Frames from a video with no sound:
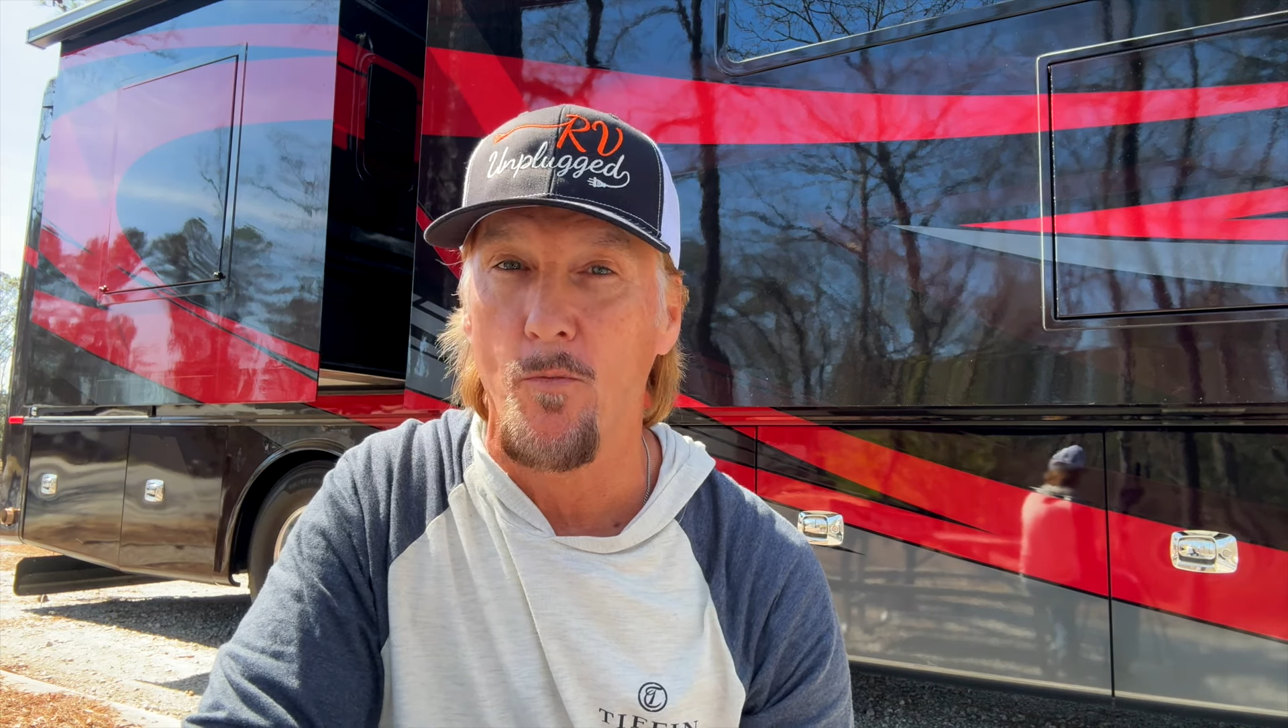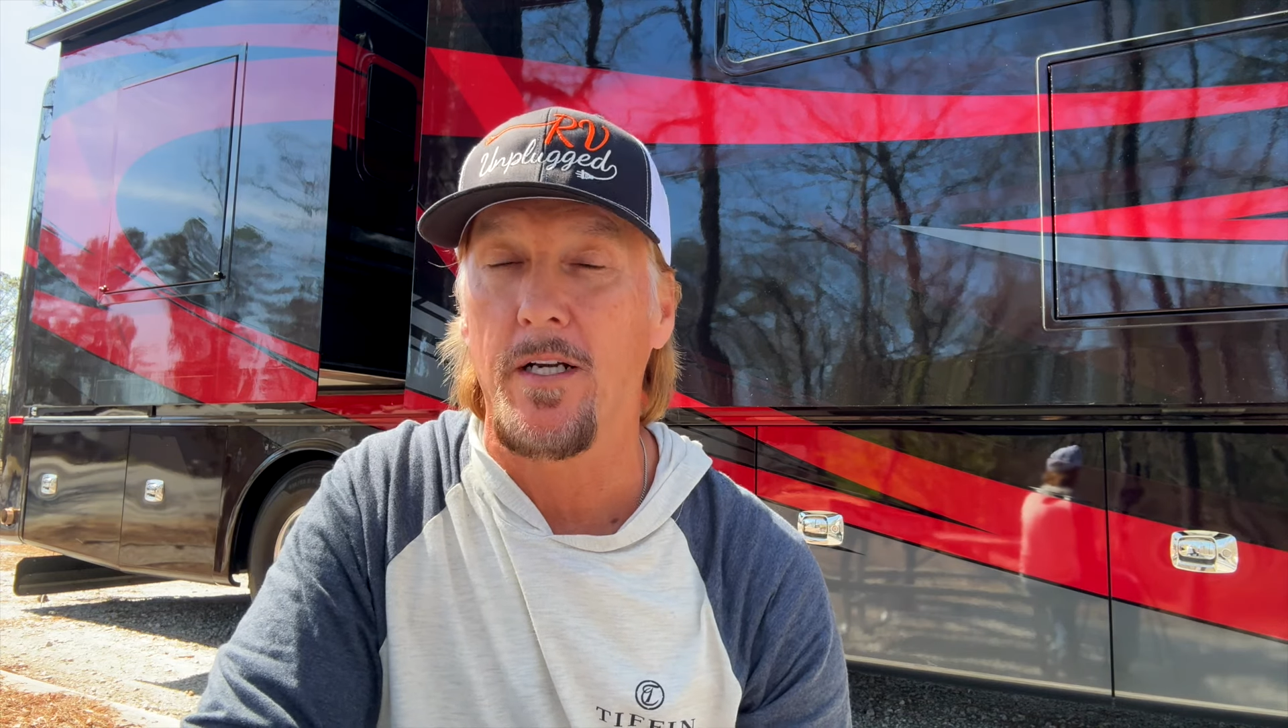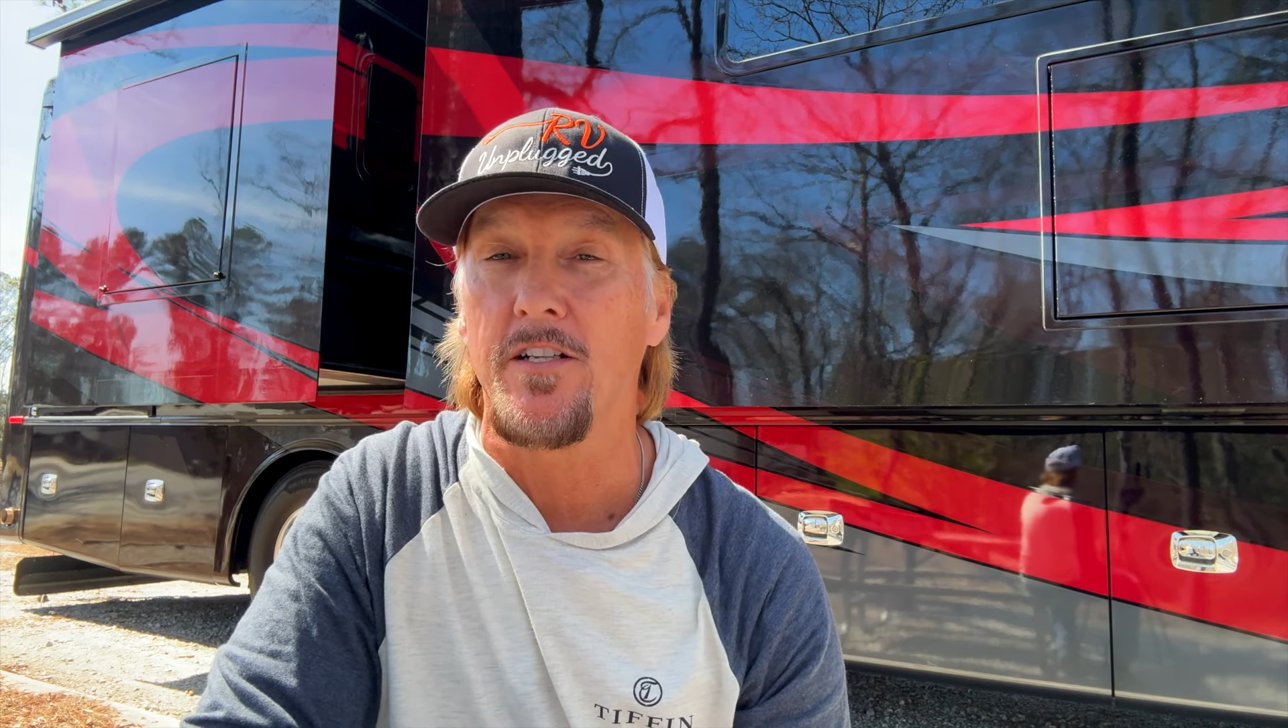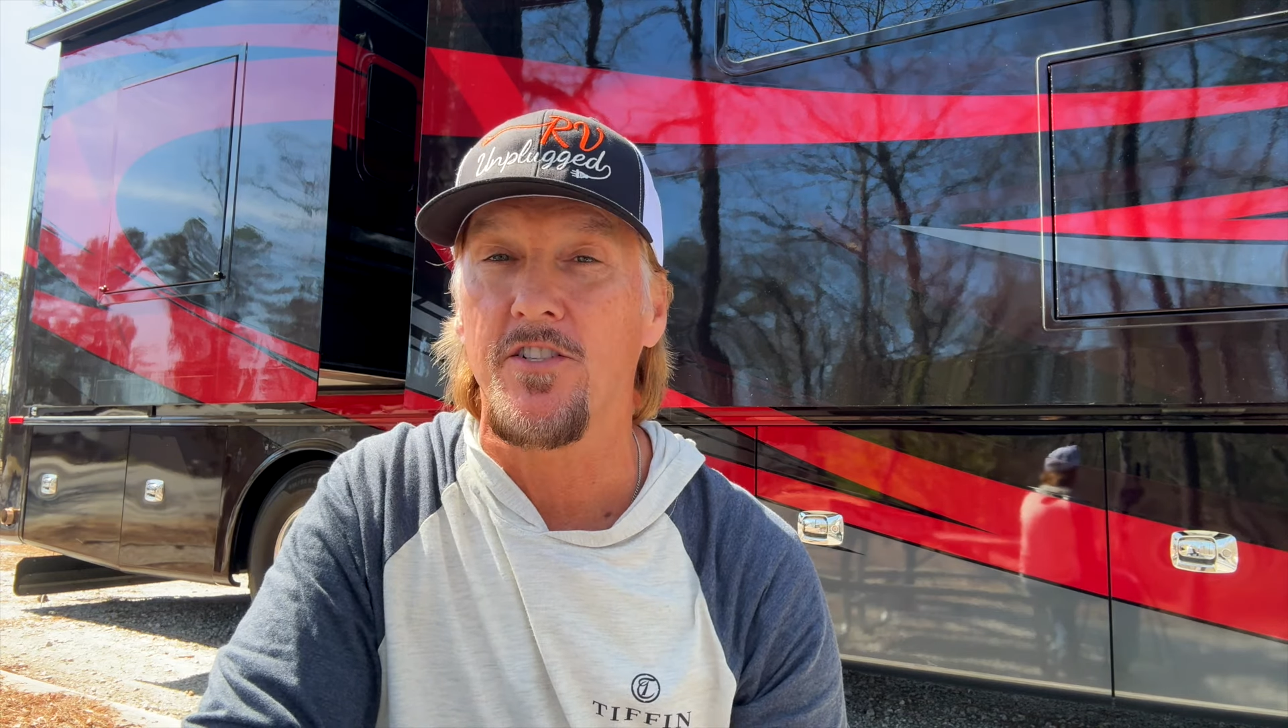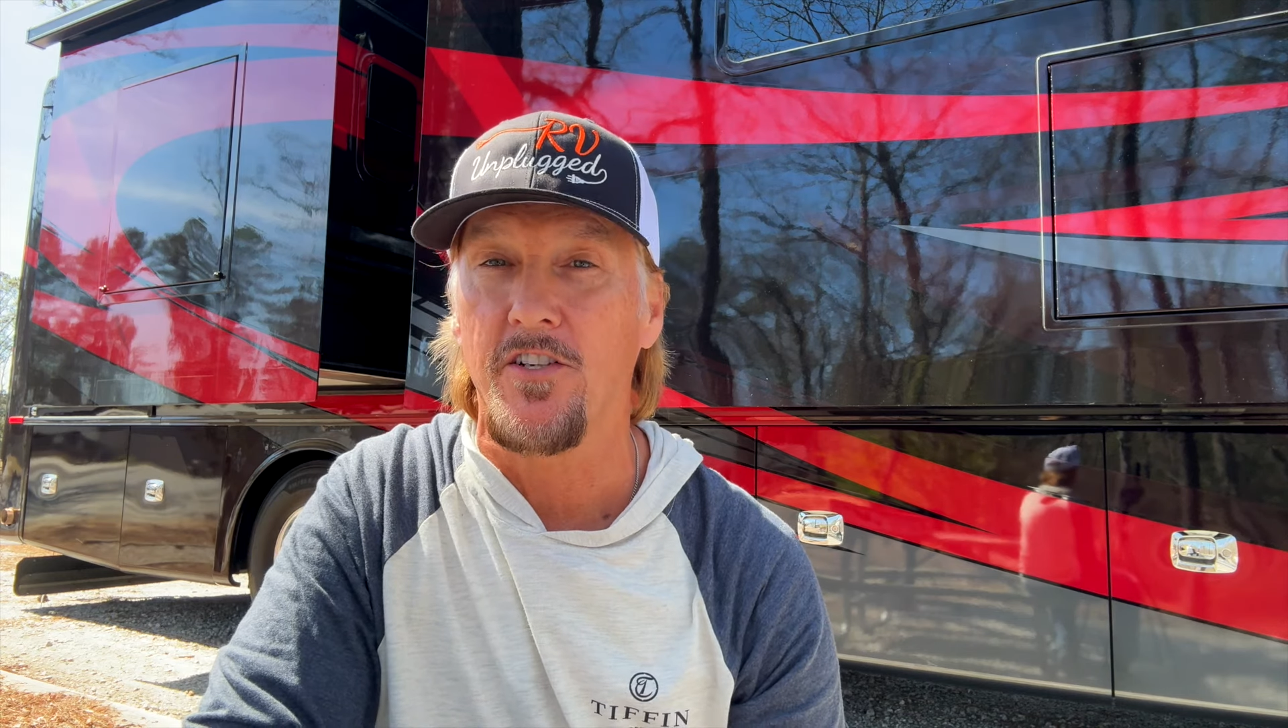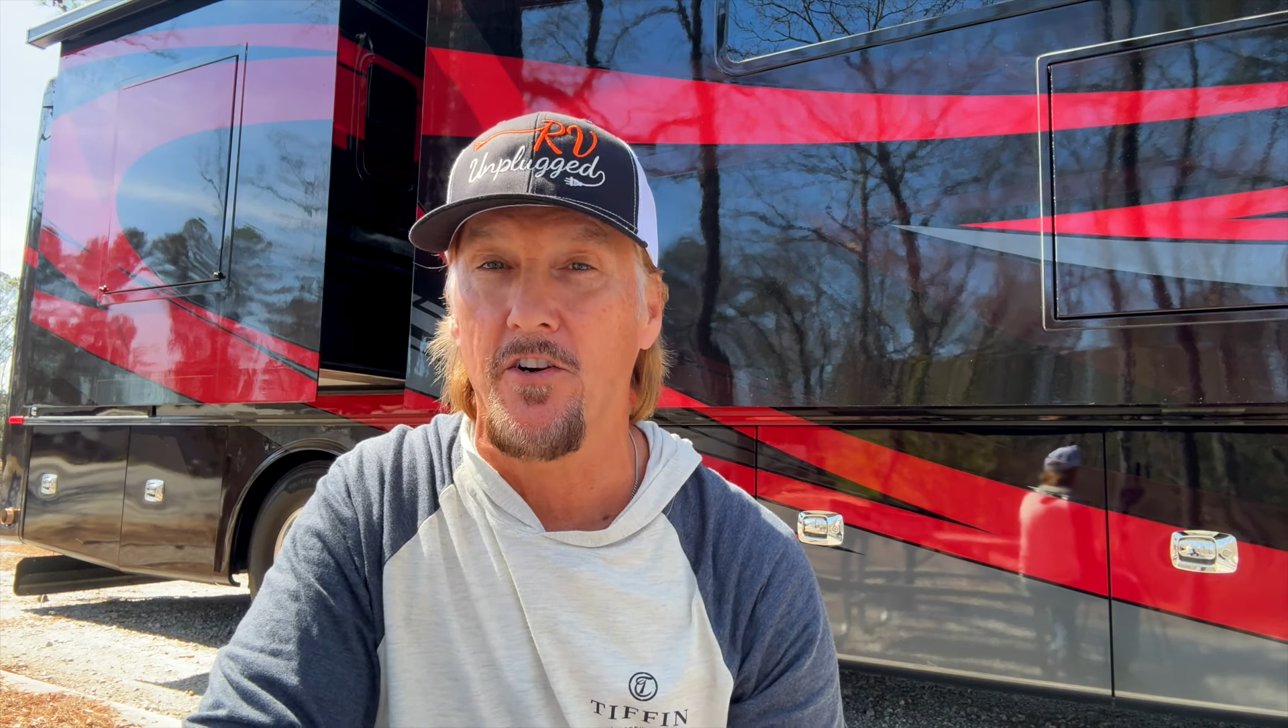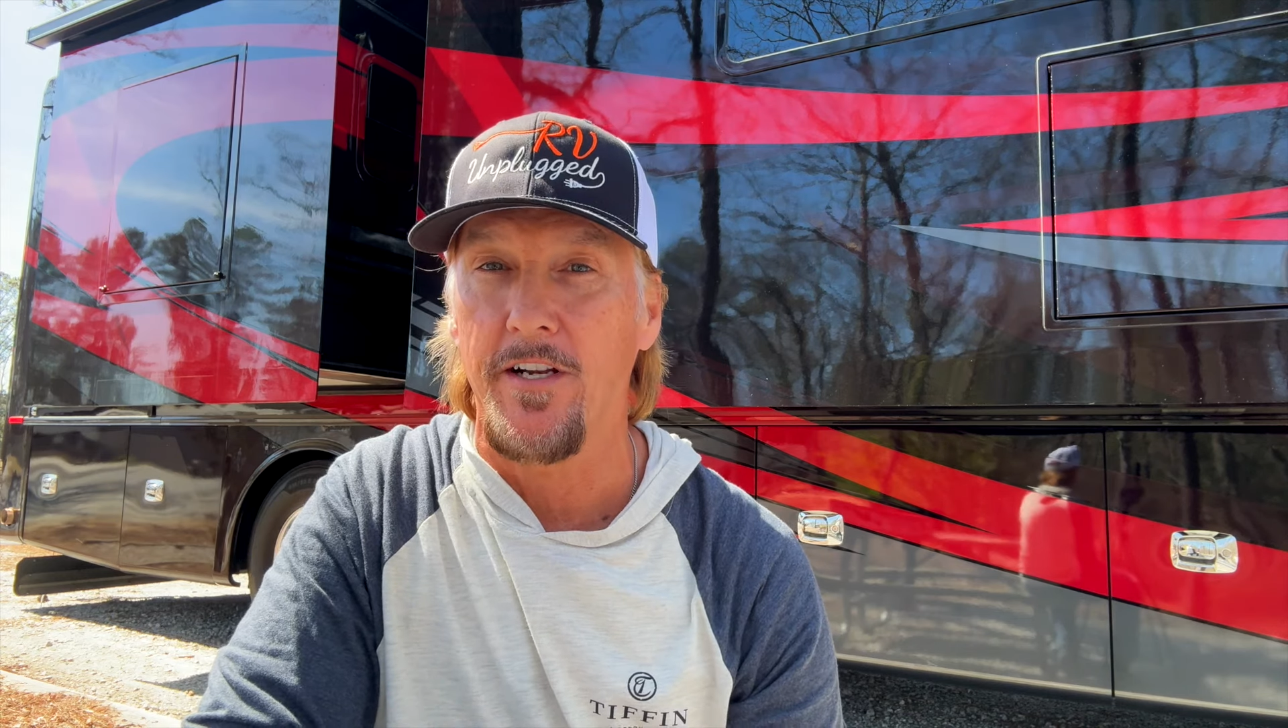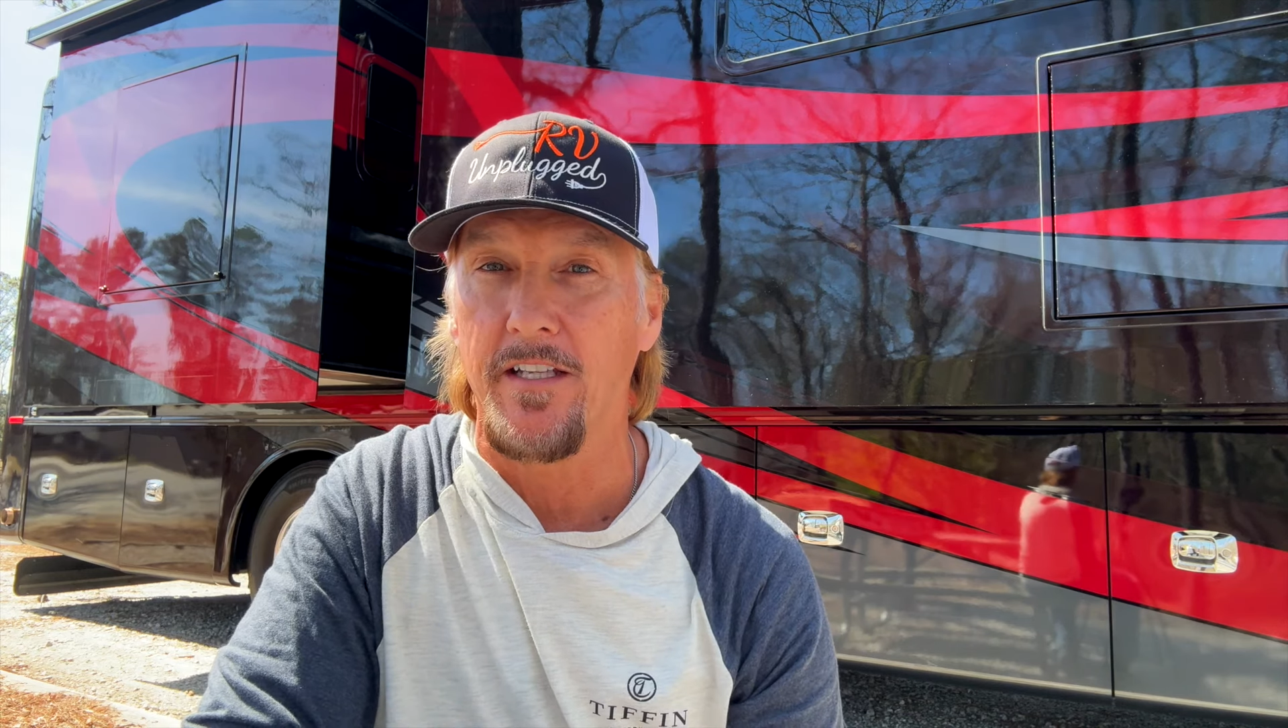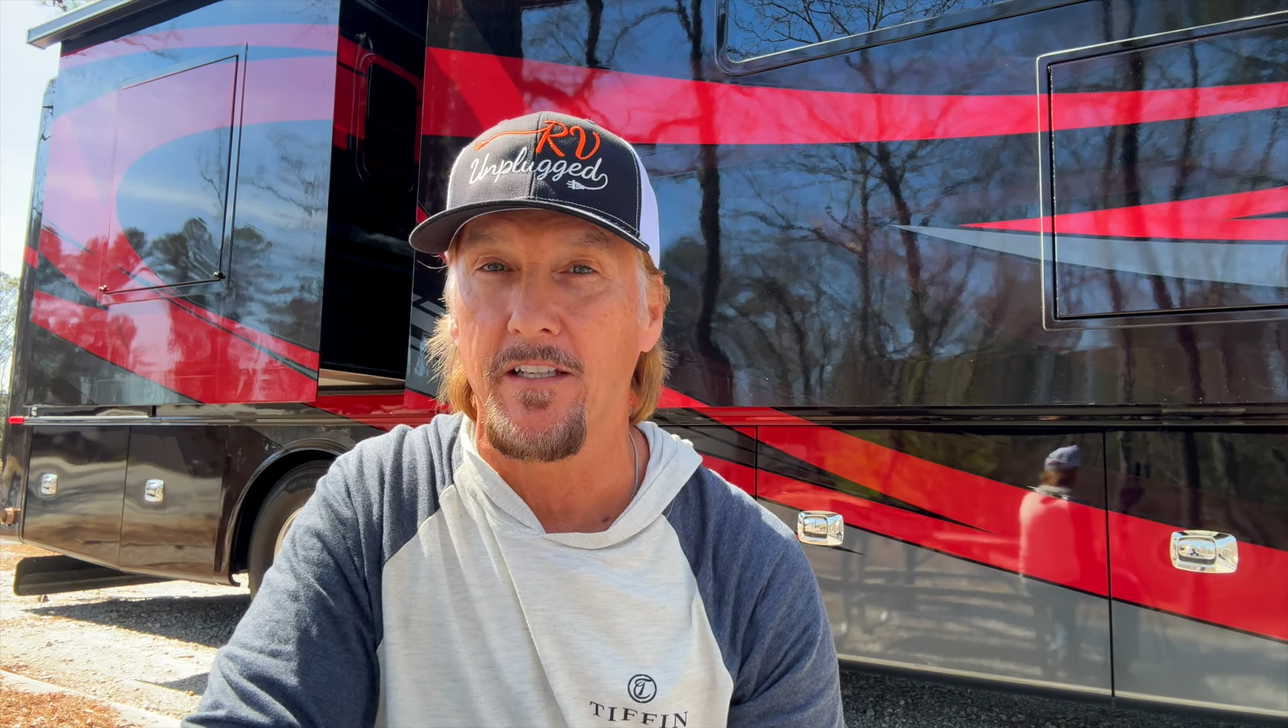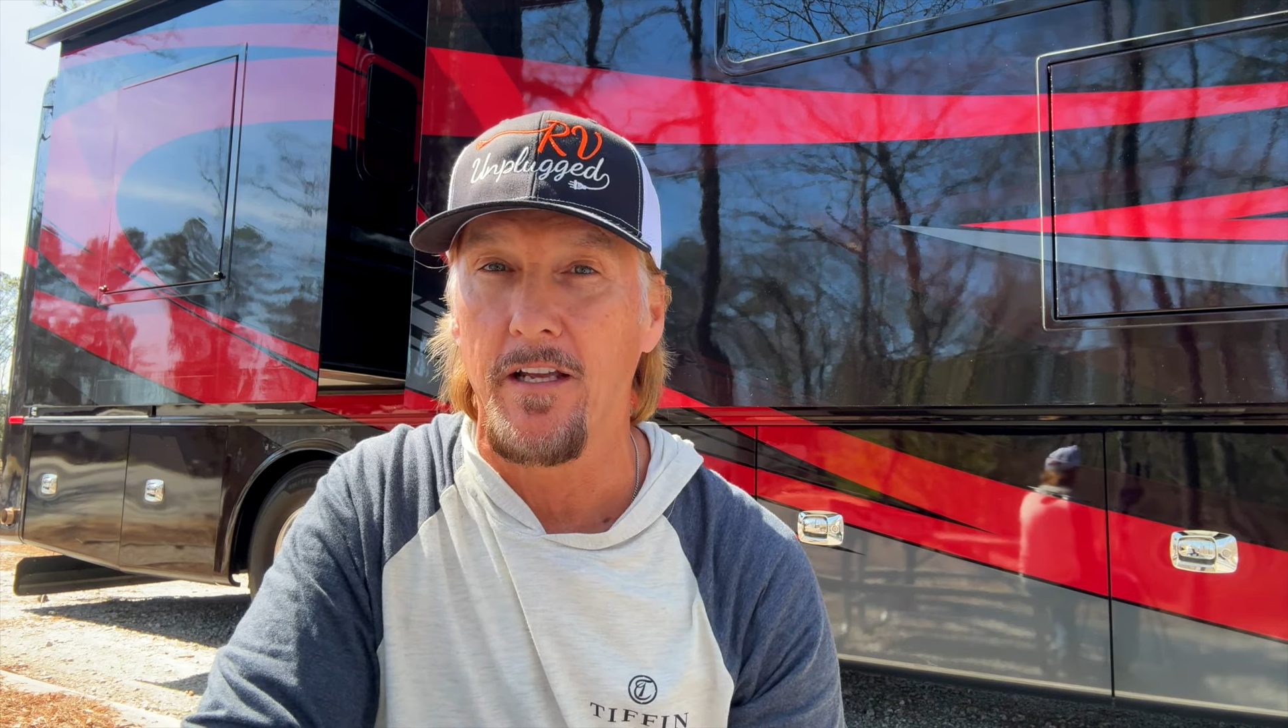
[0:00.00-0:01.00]
but
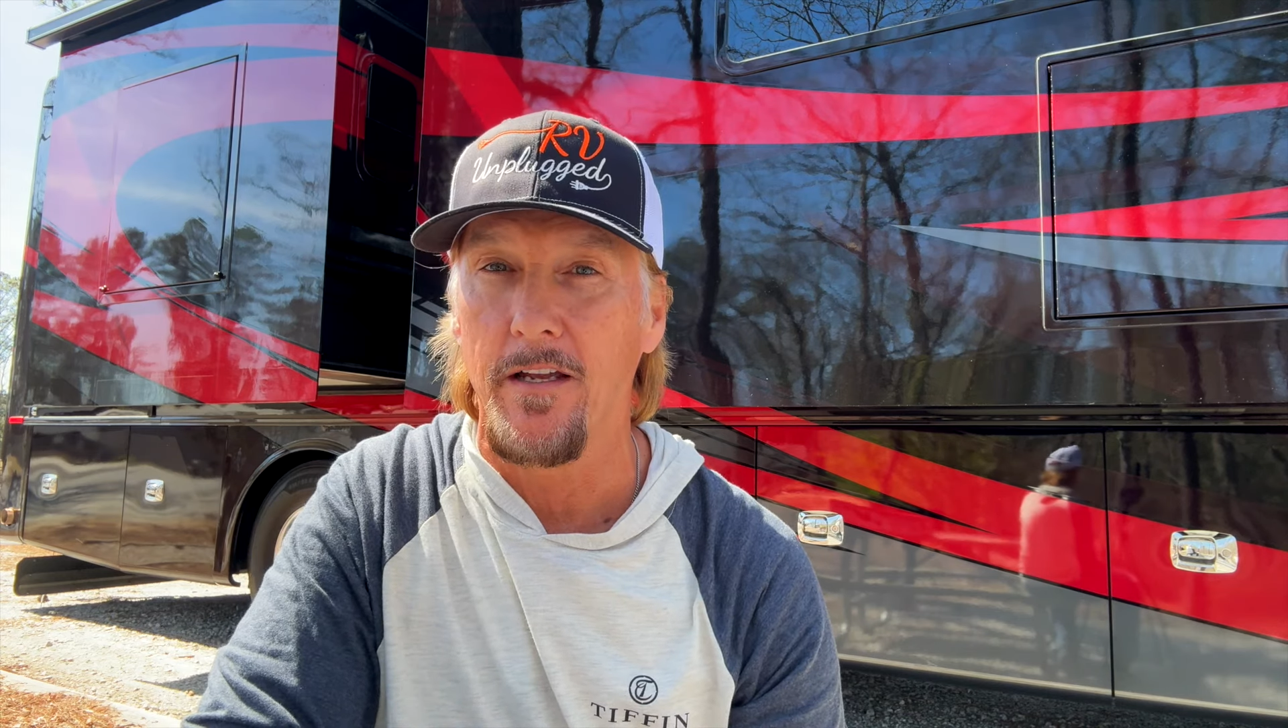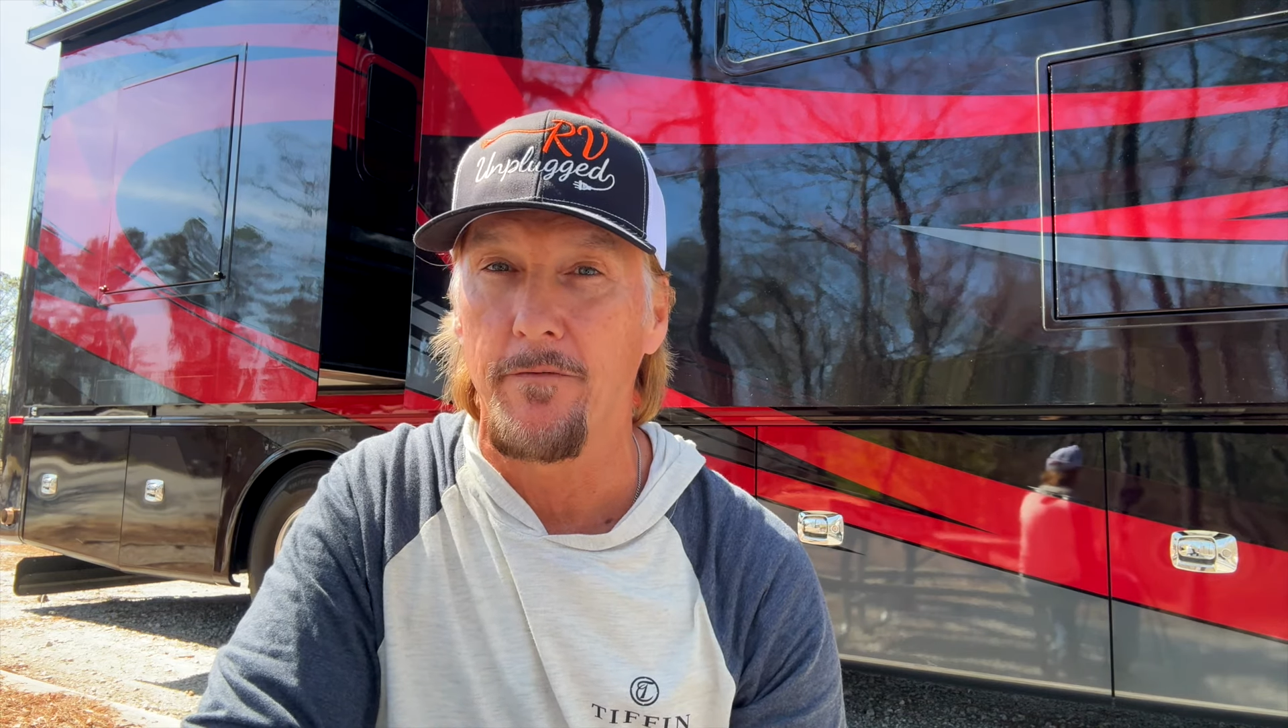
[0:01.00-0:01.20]
concerning